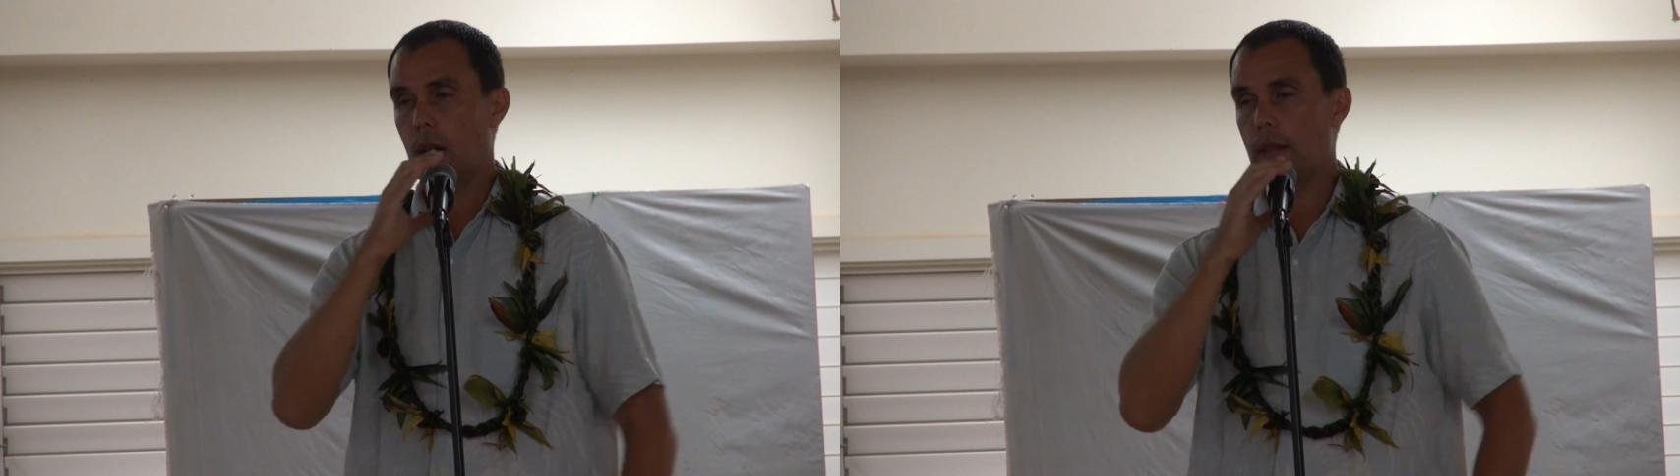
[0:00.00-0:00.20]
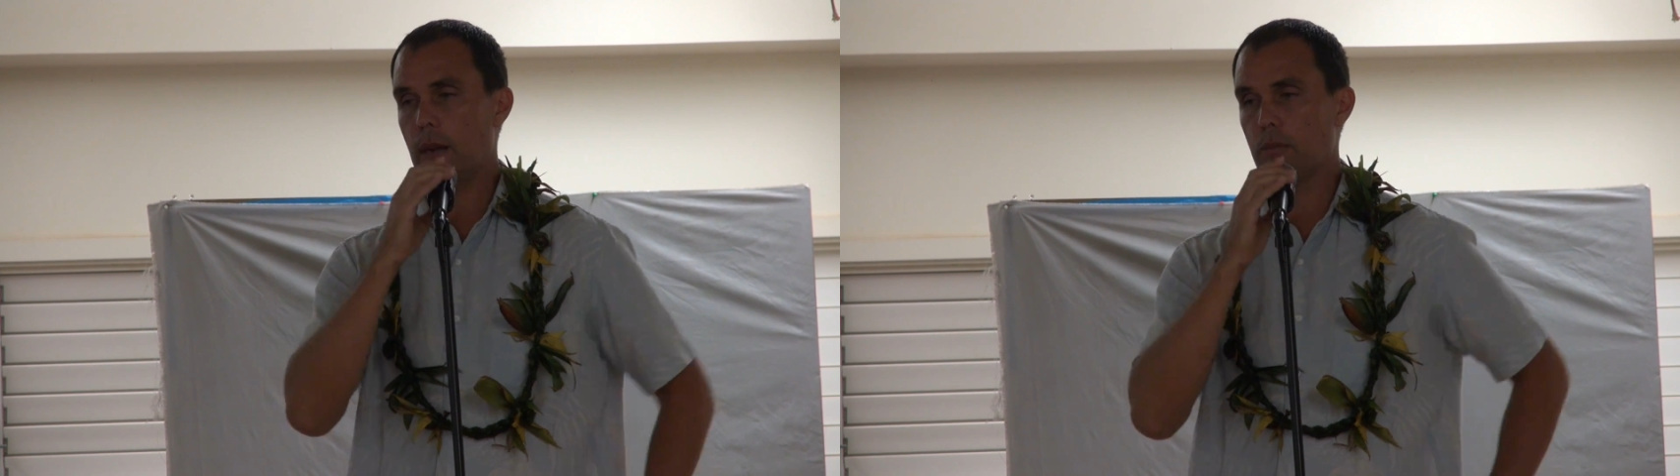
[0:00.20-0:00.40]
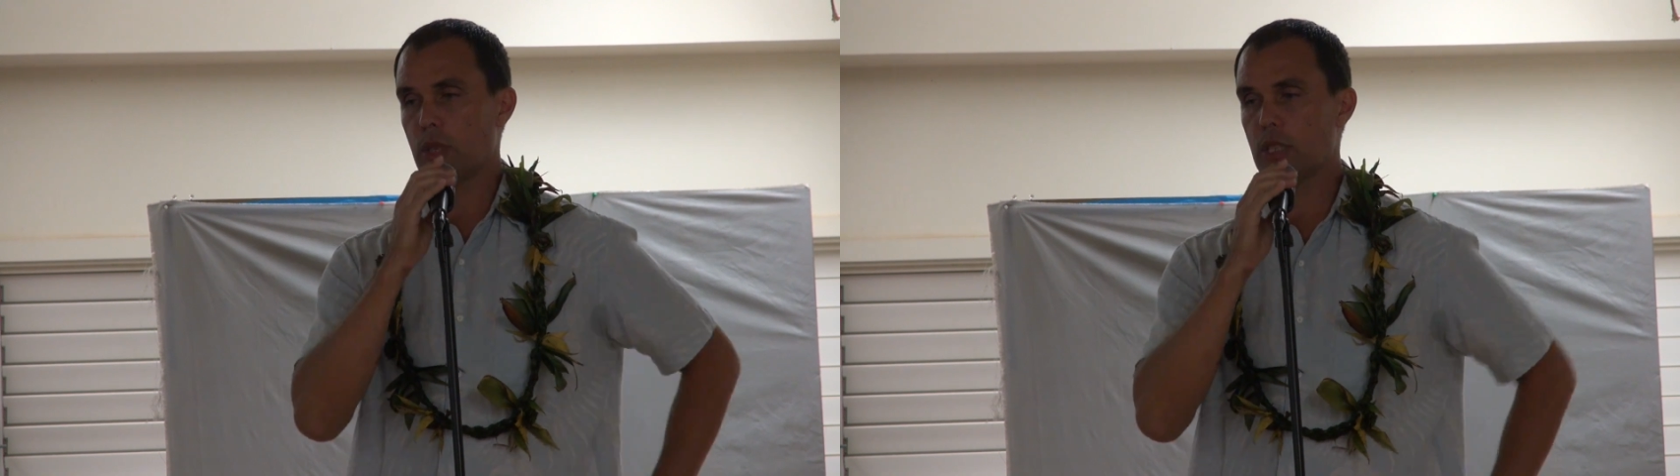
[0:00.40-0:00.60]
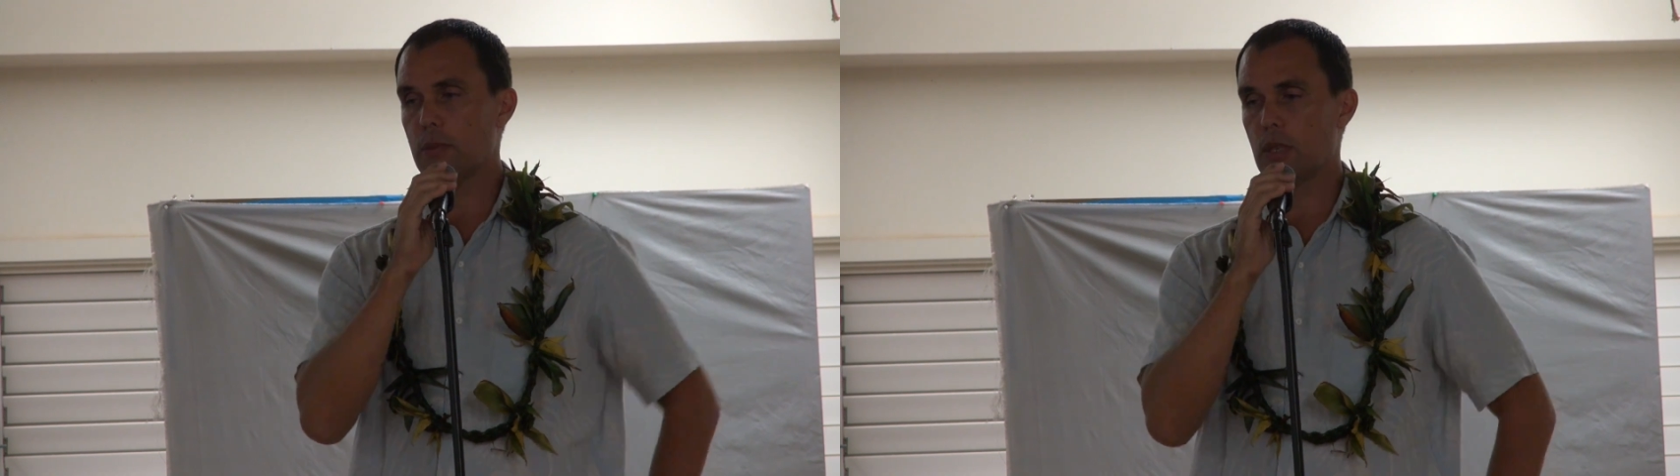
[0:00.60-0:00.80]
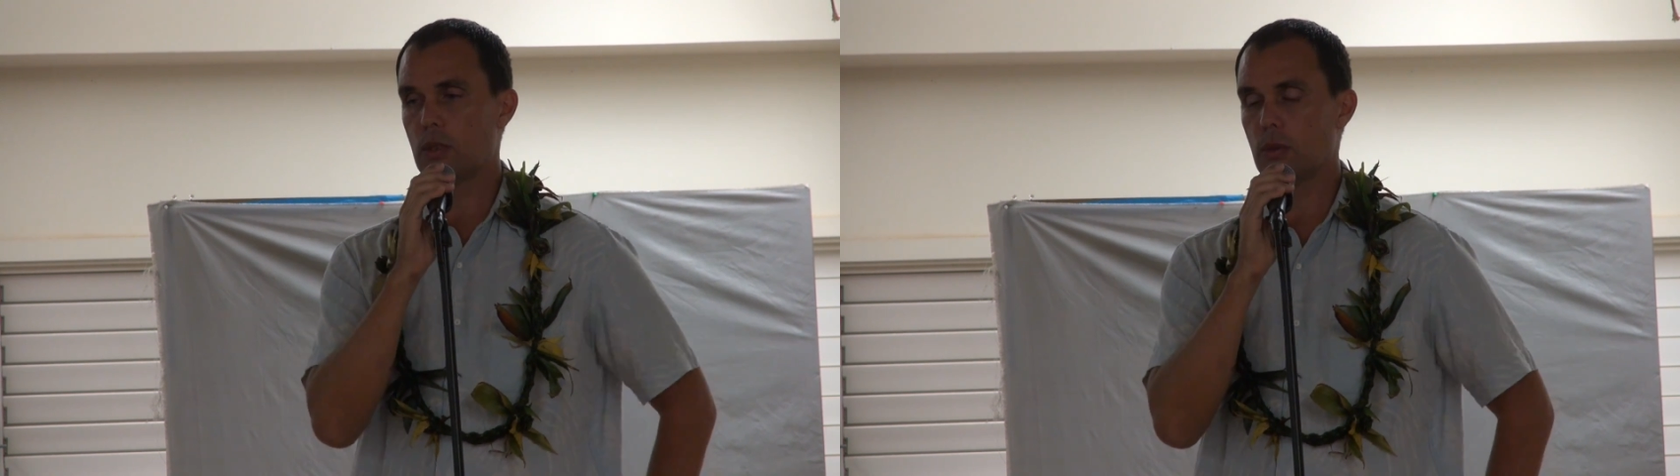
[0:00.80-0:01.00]
And that brings
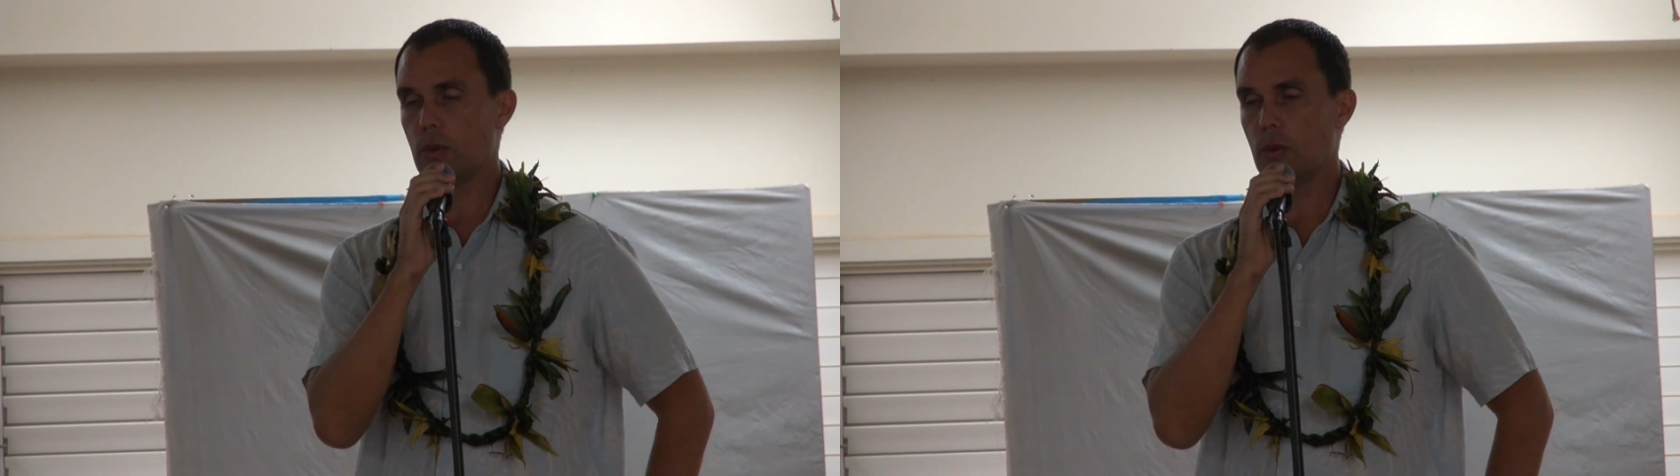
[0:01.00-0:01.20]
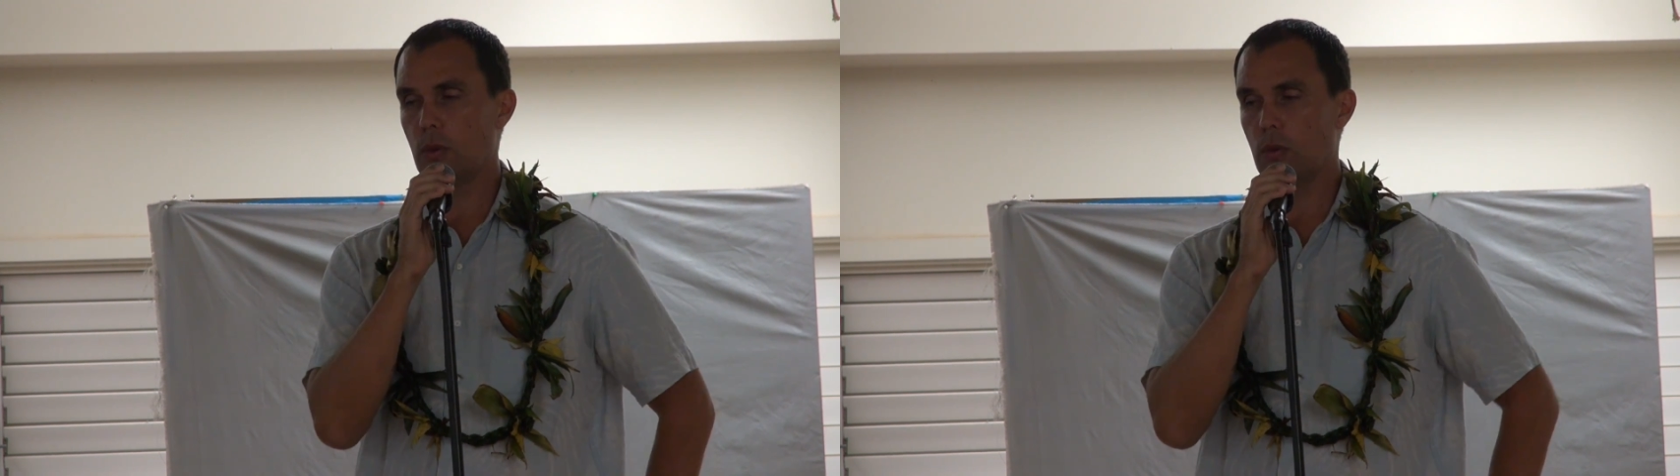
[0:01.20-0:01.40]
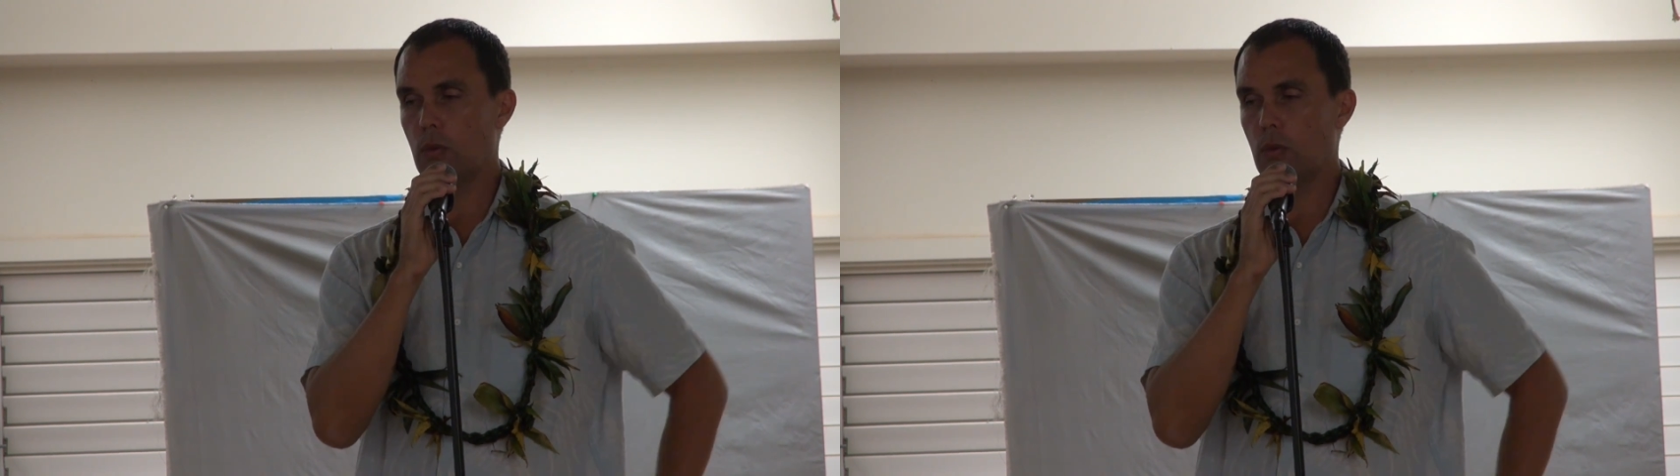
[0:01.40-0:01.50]
me to